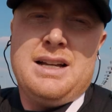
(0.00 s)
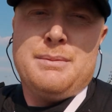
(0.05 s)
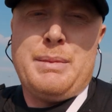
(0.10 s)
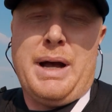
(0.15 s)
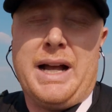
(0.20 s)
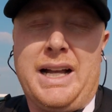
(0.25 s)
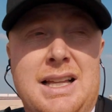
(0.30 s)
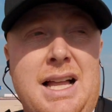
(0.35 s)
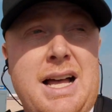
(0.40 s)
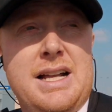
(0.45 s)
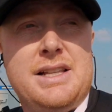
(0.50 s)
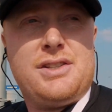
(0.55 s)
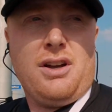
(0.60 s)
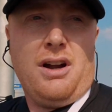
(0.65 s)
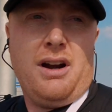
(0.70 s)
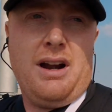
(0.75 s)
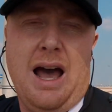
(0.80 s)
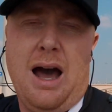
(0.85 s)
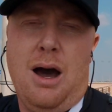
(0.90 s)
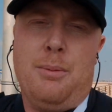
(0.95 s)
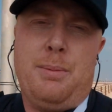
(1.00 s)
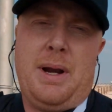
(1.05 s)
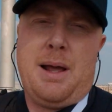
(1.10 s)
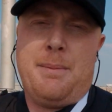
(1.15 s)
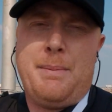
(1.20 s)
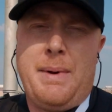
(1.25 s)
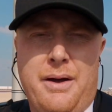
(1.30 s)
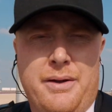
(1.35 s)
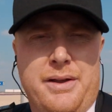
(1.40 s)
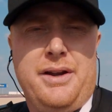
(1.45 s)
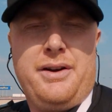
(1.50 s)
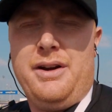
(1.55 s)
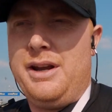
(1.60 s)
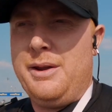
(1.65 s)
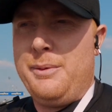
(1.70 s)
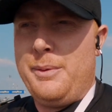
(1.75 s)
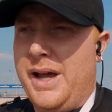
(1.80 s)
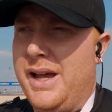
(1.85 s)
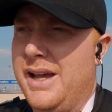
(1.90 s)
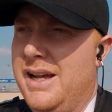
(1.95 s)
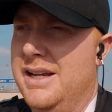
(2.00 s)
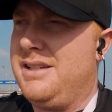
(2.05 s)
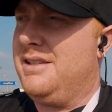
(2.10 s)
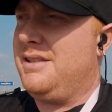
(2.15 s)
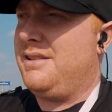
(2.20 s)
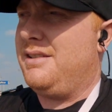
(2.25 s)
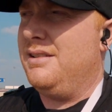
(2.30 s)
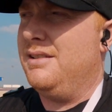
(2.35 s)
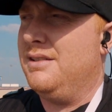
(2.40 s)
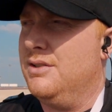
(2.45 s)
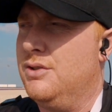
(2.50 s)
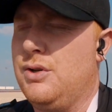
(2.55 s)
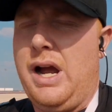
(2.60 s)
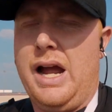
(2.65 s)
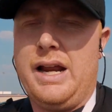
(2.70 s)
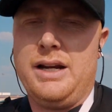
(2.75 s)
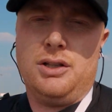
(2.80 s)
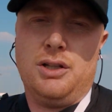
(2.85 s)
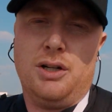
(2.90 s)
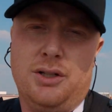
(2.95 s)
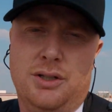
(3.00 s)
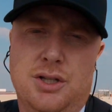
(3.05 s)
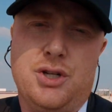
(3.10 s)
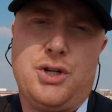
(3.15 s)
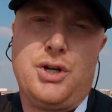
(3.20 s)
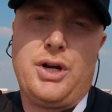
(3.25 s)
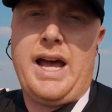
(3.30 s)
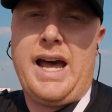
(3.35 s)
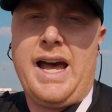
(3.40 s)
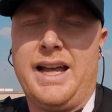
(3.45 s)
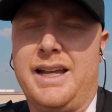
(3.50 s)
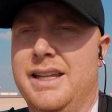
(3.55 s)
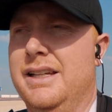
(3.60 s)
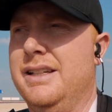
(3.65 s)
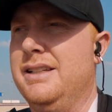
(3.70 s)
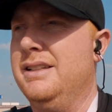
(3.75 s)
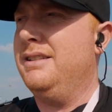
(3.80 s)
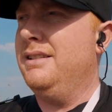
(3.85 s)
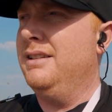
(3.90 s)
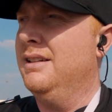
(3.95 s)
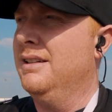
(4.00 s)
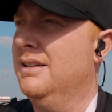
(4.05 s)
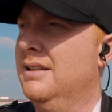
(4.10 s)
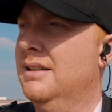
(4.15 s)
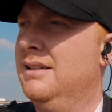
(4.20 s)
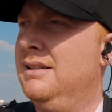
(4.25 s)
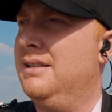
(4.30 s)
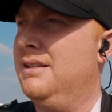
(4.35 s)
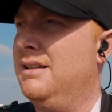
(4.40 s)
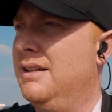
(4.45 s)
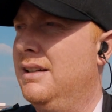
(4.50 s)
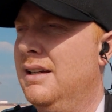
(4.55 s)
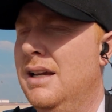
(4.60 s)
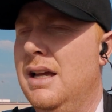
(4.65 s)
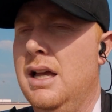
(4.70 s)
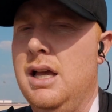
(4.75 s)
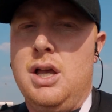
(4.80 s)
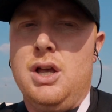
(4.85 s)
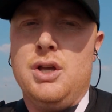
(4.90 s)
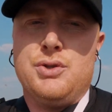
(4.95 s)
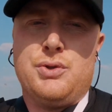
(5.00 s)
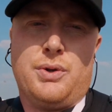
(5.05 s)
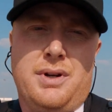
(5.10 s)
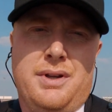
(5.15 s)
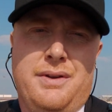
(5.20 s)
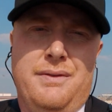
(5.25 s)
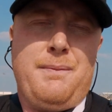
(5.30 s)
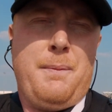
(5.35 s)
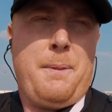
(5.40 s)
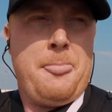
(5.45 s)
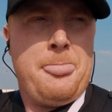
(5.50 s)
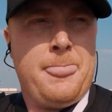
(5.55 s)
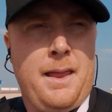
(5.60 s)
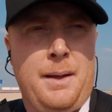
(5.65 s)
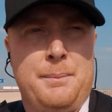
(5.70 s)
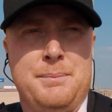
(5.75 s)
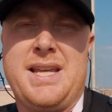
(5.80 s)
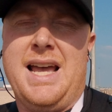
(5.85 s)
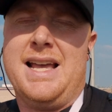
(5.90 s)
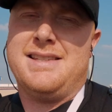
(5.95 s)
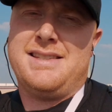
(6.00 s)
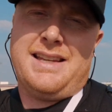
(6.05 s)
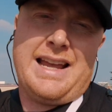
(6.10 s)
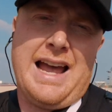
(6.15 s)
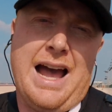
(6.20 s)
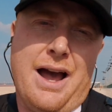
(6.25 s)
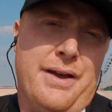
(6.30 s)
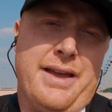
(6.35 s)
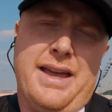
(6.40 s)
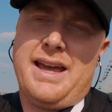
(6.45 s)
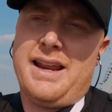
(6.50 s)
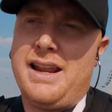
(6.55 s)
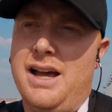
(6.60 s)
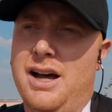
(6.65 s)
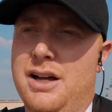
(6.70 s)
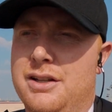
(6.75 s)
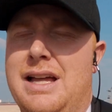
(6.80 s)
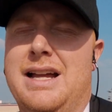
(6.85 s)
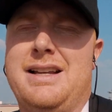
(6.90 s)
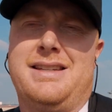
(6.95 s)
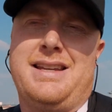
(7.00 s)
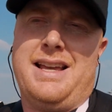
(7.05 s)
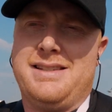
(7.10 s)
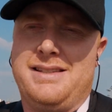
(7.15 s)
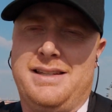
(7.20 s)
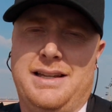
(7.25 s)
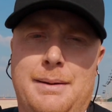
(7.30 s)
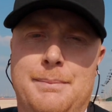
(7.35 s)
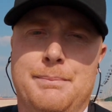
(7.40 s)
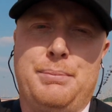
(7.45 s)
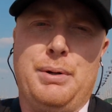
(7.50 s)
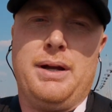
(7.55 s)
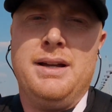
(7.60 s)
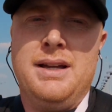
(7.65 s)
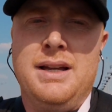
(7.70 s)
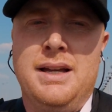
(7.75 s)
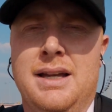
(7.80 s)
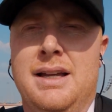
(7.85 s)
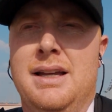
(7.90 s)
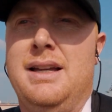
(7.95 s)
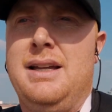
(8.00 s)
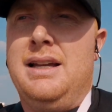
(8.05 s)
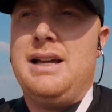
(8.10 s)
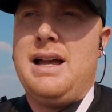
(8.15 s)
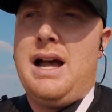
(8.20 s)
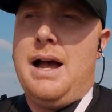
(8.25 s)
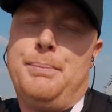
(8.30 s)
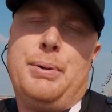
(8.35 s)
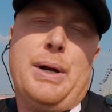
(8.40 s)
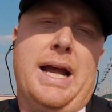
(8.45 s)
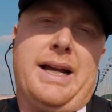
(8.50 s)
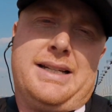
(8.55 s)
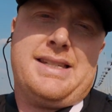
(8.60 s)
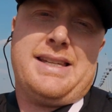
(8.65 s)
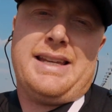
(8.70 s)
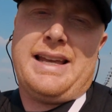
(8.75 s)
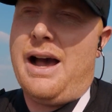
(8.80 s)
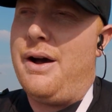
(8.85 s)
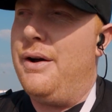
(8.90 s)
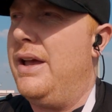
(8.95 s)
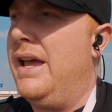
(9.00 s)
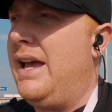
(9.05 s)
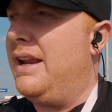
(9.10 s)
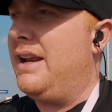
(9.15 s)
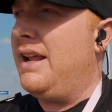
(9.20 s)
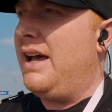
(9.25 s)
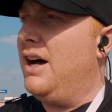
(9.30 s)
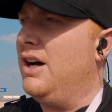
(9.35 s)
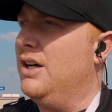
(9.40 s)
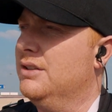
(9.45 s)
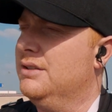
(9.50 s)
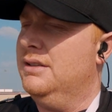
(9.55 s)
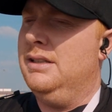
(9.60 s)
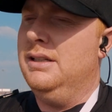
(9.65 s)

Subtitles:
My clients aren't out, but I'm out here anyway. I just trying to learn the track and sort of, I'm testing out handheld, not testing, I'm practicing out handheld,